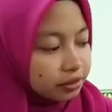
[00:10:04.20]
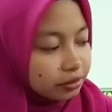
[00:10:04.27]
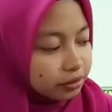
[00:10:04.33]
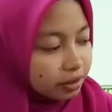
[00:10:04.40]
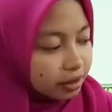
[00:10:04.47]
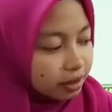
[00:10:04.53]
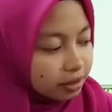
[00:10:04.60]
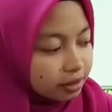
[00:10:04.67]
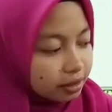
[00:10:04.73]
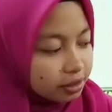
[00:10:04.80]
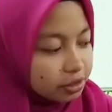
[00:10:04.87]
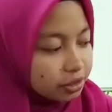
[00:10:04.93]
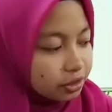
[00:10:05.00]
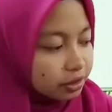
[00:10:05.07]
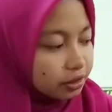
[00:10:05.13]

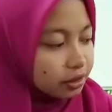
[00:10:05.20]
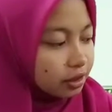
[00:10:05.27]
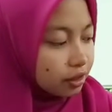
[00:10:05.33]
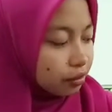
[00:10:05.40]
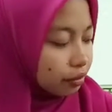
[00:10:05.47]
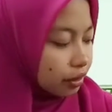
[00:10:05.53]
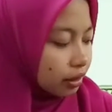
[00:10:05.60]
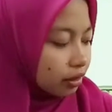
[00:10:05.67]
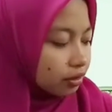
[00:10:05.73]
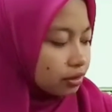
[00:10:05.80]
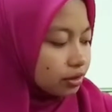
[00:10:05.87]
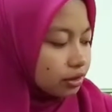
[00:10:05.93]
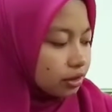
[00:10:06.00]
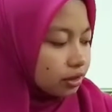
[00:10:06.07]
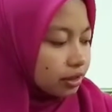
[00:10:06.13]
Degradation will
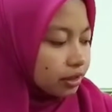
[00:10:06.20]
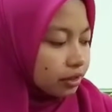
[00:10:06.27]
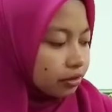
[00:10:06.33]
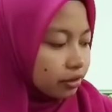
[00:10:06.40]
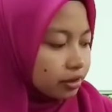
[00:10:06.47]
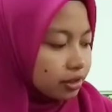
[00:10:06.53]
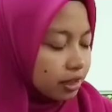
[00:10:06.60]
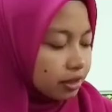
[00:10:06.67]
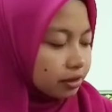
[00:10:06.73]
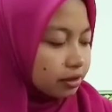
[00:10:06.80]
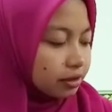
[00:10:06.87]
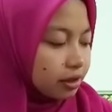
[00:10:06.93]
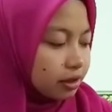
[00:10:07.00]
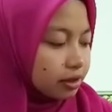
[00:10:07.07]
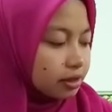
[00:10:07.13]
also increase,
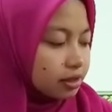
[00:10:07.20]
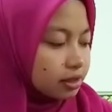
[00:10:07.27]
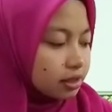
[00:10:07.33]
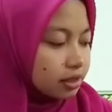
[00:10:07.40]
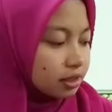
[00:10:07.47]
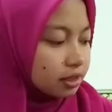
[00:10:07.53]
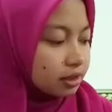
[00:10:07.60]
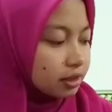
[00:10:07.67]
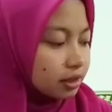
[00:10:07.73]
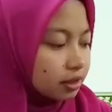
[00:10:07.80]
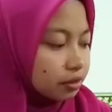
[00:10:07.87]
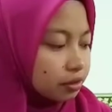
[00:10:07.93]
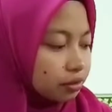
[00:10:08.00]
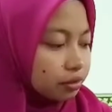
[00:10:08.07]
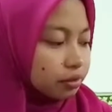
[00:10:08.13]
and there is a
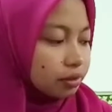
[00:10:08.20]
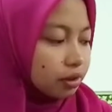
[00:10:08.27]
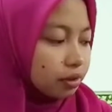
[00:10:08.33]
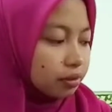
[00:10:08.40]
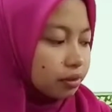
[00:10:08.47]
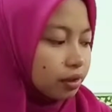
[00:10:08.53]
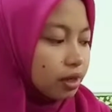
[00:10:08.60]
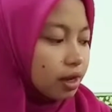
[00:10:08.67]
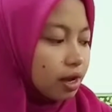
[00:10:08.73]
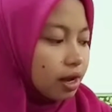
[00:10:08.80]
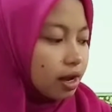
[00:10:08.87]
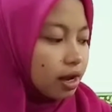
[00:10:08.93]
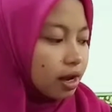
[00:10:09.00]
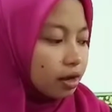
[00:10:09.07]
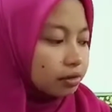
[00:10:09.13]
need to know
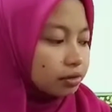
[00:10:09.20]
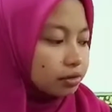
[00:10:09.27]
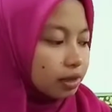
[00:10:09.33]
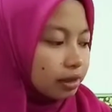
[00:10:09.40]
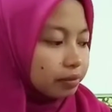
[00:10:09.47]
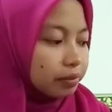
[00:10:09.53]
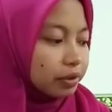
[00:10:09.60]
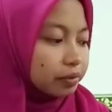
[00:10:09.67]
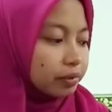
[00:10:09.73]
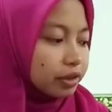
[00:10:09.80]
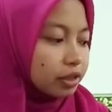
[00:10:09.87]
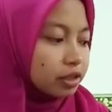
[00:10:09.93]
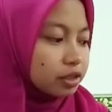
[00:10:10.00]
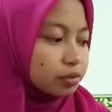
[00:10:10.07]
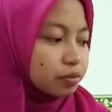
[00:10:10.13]
how traffic
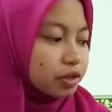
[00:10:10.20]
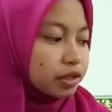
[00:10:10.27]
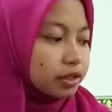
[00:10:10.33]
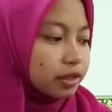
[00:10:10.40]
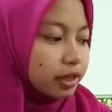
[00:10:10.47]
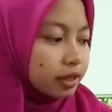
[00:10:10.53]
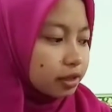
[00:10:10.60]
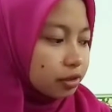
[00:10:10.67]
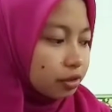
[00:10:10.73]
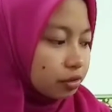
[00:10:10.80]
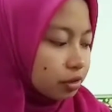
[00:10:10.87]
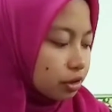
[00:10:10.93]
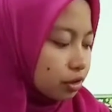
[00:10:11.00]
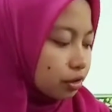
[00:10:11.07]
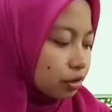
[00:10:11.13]
management can
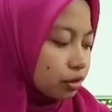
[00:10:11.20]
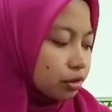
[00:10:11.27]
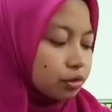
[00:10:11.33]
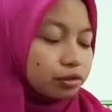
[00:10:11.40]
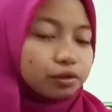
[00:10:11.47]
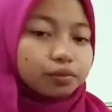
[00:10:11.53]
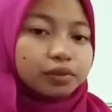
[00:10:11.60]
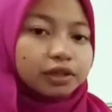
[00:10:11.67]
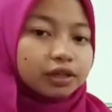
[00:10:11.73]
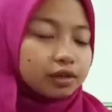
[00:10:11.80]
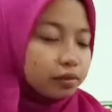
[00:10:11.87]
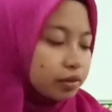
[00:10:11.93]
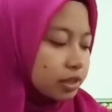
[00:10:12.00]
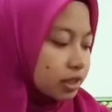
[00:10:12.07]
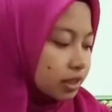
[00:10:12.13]
continue to
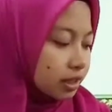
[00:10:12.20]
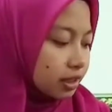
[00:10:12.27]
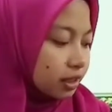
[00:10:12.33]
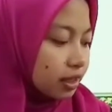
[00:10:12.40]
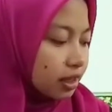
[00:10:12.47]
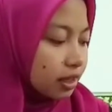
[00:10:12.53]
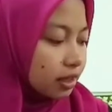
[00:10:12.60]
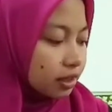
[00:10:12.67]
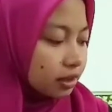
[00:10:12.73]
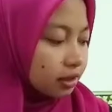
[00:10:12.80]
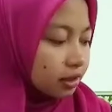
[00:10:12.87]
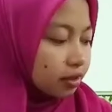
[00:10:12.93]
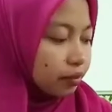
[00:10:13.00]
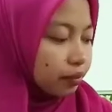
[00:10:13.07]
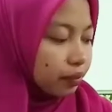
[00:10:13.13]
minimizing
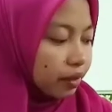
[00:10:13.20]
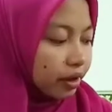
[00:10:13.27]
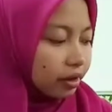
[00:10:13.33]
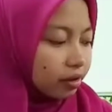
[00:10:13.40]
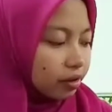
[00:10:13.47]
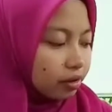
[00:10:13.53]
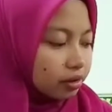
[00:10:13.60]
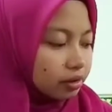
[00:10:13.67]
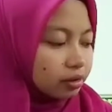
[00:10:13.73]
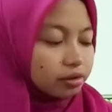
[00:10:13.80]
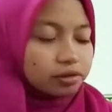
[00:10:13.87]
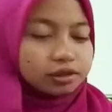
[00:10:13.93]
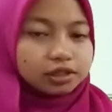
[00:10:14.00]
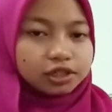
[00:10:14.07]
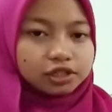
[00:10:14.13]
the impact
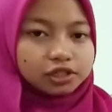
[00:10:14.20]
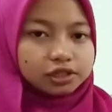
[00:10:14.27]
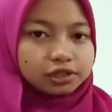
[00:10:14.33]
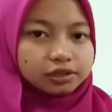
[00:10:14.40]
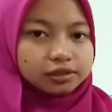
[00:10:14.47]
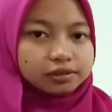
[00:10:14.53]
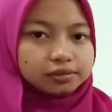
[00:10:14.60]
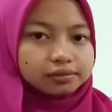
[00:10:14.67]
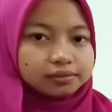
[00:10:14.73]
on congestion.